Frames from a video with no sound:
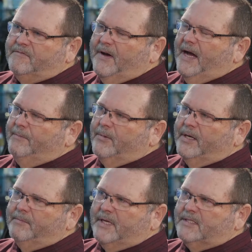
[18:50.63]

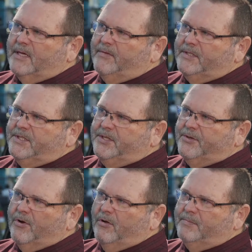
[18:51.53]
fiber in my 17
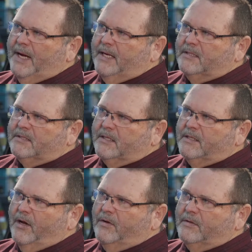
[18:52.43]
year old body
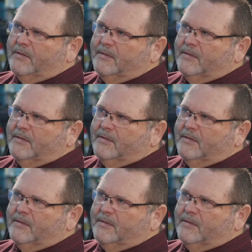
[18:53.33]
said no.